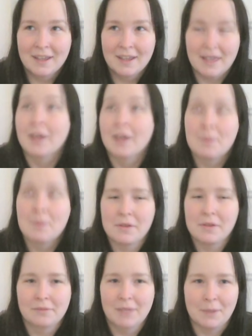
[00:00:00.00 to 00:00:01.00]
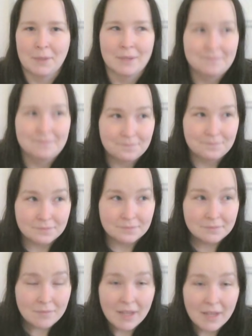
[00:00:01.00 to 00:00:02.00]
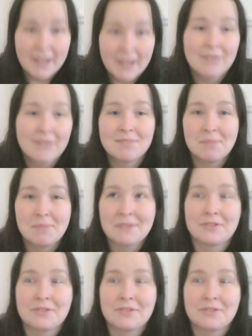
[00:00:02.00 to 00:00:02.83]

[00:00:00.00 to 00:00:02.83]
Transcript: Yeah, but anyway, I haven't been